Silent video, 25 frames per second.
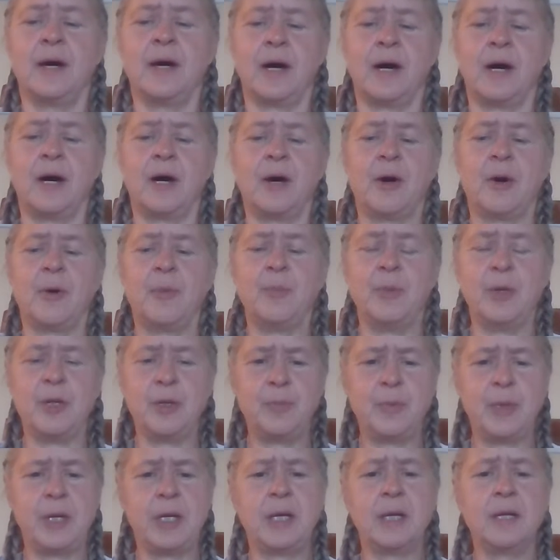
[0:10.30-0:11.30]
New
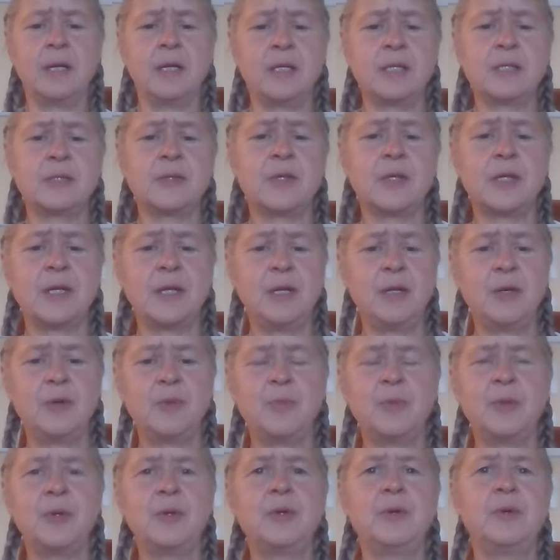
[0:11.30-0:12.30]
beginnings with a new
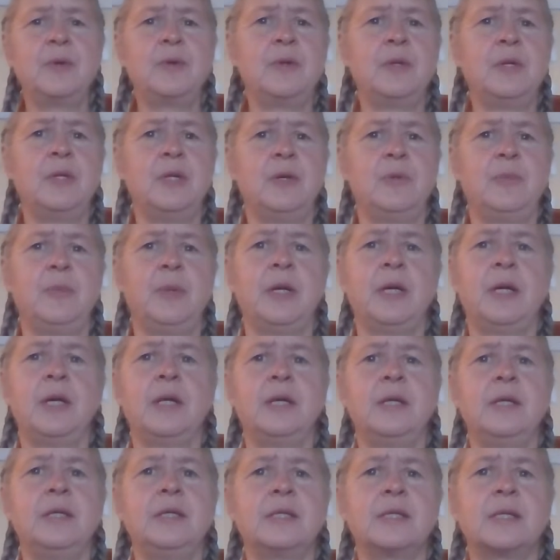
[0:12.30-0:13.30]
moon, new
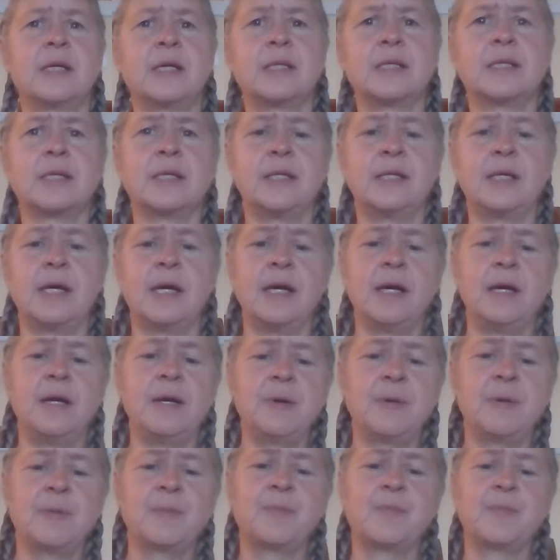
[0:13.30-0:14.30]
beginnings as a
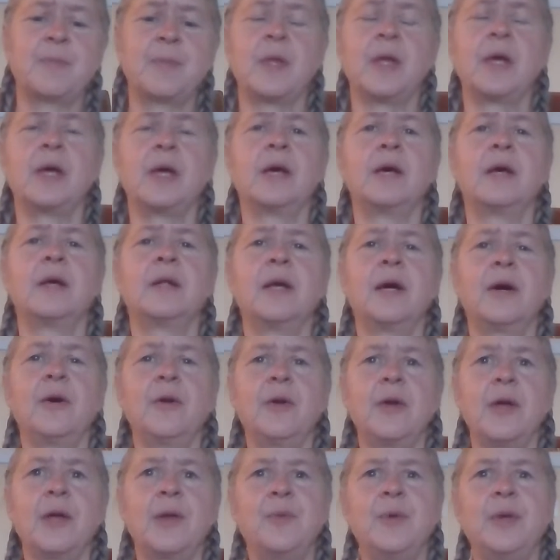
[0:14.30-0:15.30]
day. And how
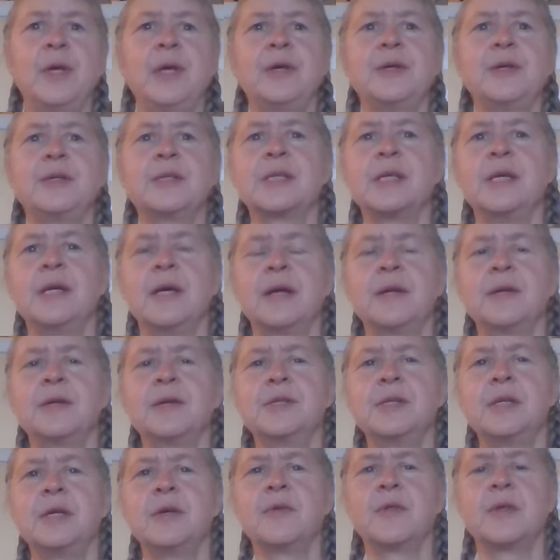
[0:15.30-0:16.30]
can we use the
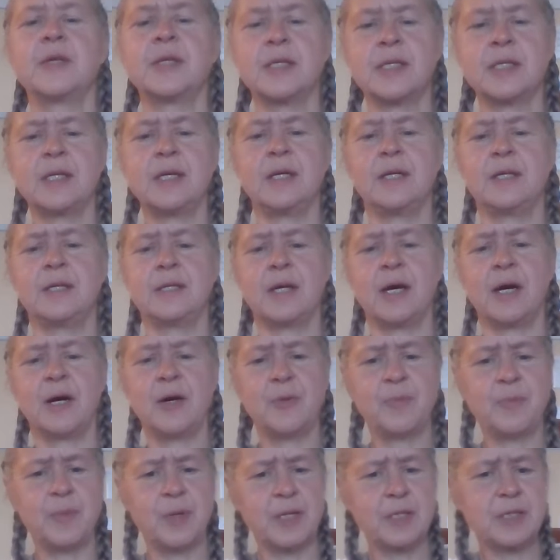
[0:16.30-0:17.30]
energy of this day to
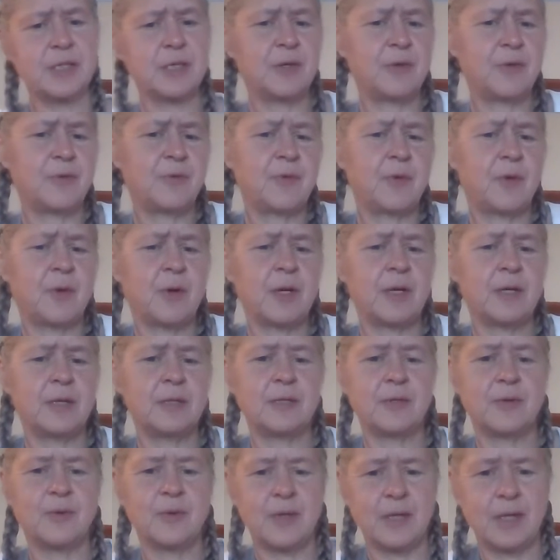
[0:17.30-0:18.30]
help us go forward,
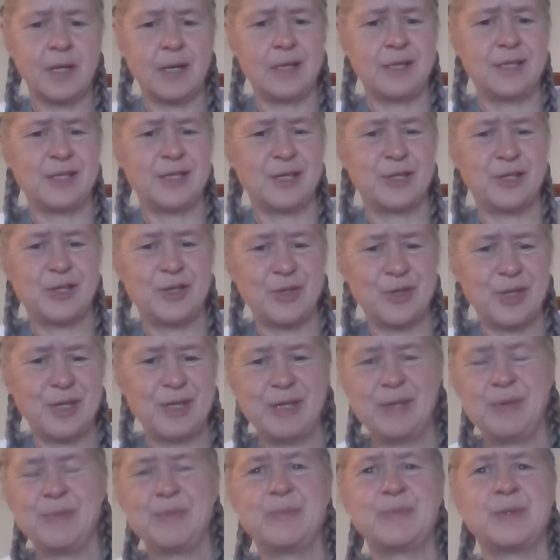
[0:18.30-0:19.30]
to realize our
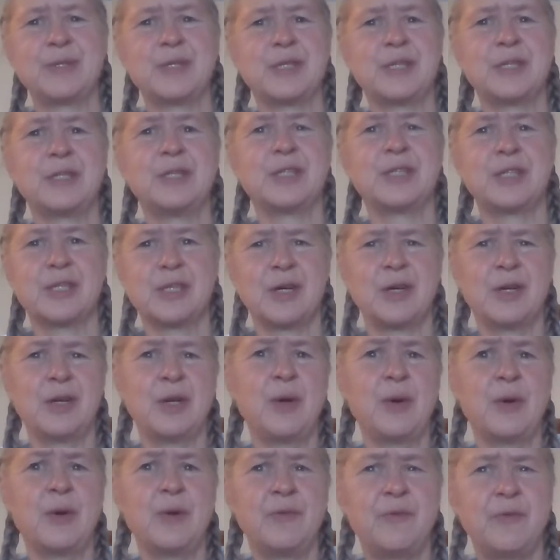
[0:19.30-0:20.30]
dreams, to start
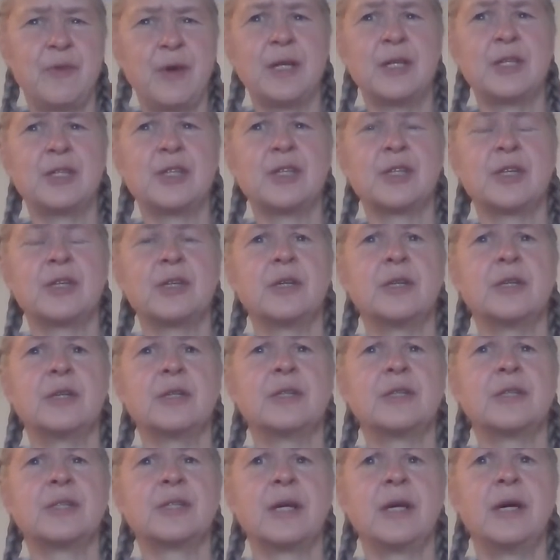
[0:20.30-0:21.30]
new
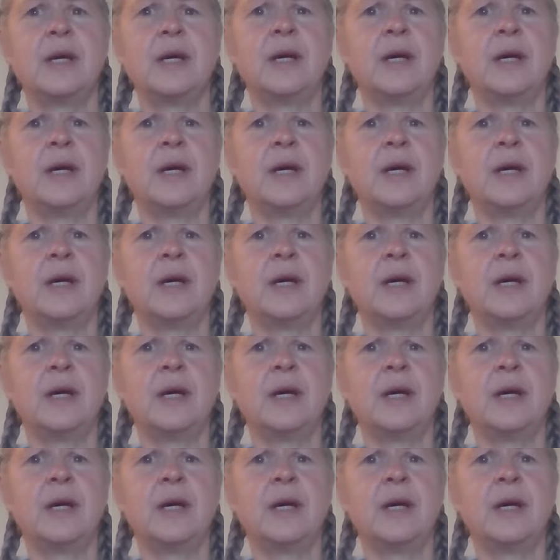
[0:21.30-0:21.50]
adventures,